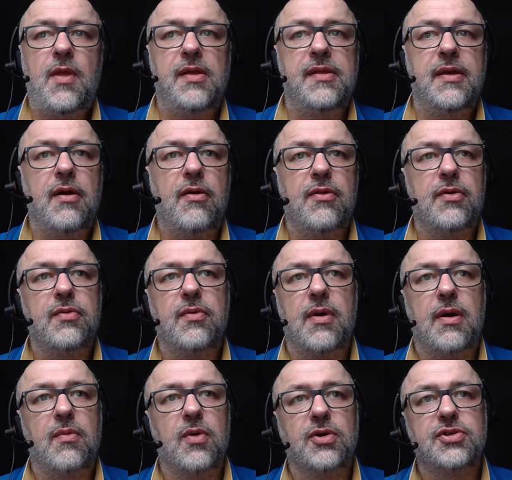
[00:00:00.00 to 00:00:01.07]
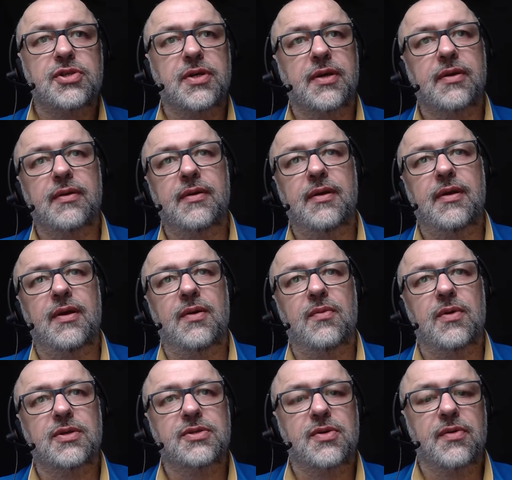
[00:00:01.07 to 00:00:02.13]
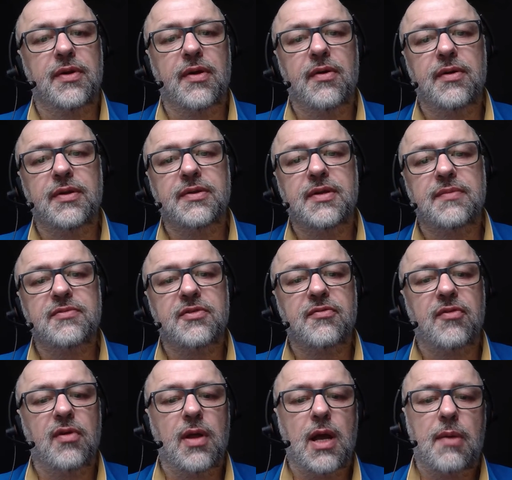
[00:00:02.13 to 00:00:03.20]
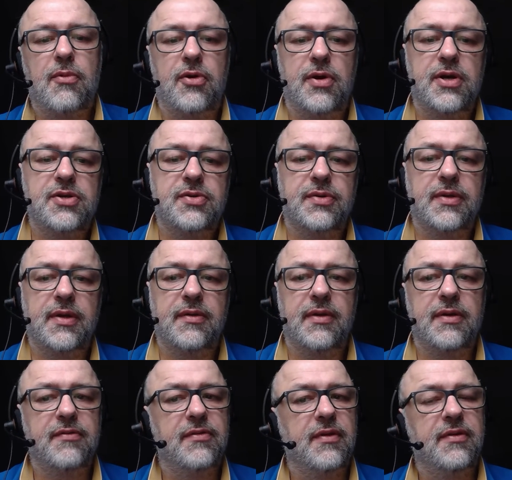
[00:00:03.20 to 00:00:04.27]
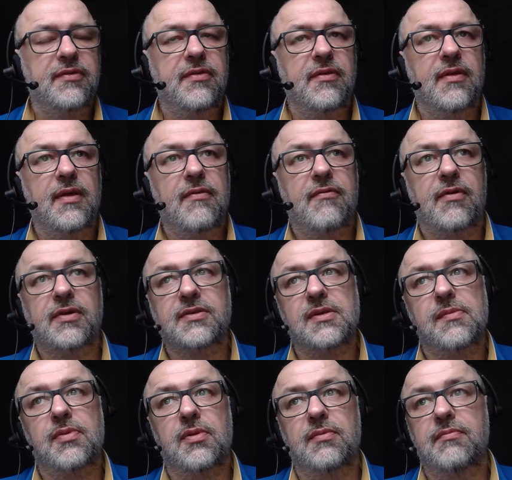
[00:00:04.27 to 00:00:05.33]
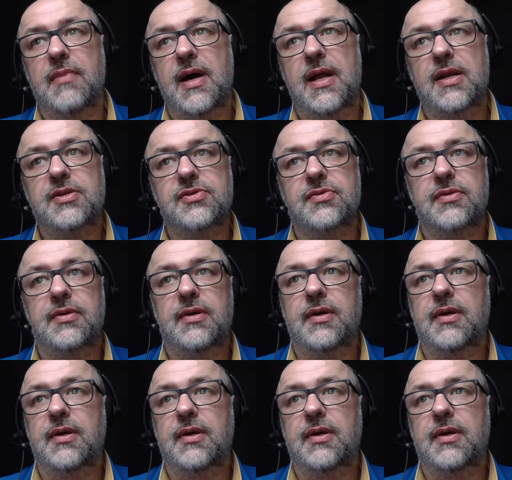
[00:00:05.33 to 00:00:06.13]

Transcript: the other who are watching what's going on in terms of collaboration. And if they see that, for example, a manager